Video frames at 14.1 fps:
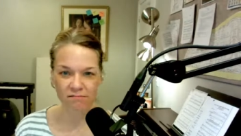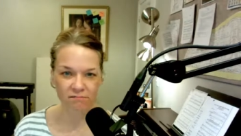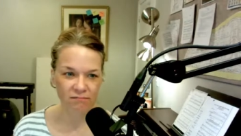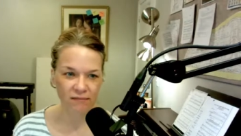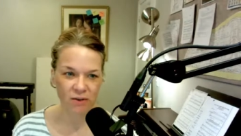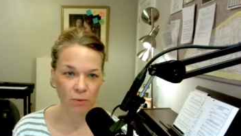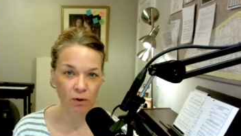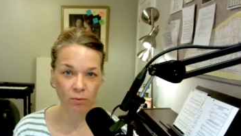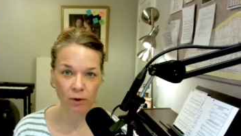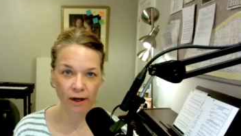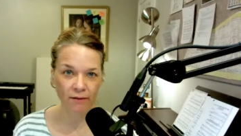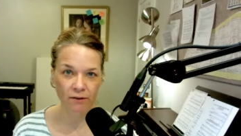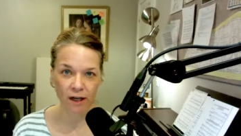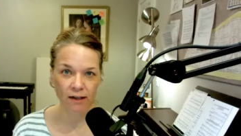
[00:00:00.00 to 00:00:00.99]
That's one
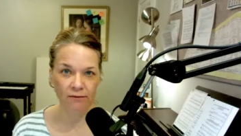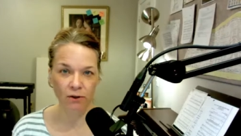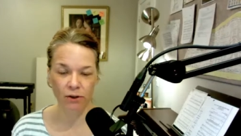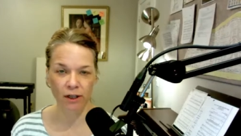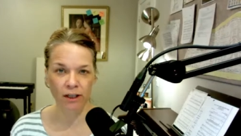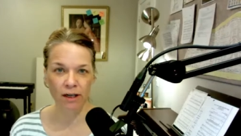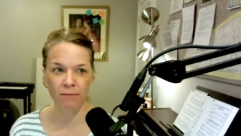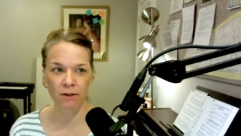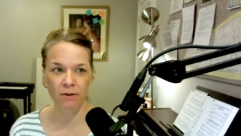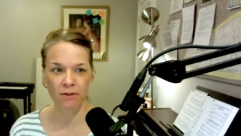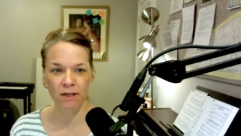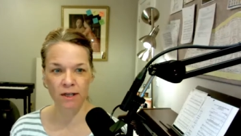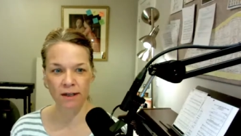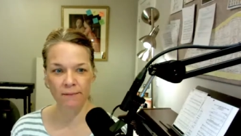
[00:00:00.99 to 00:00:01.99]
way of kind of looking at
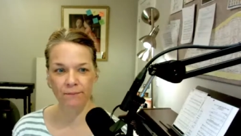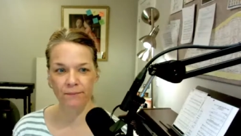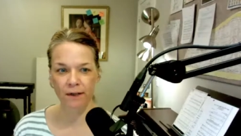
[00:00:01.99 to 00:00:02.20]
music.